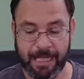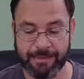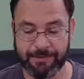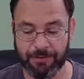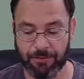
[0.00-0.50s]

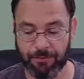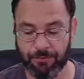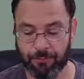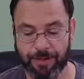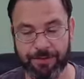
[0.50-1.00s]
And so
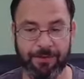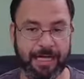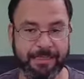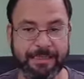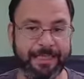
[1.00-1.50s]
whether or
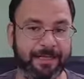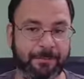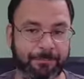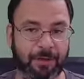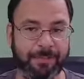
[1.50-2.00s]
not they did it
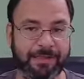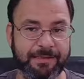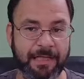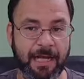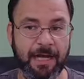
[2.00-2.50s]
on purpose,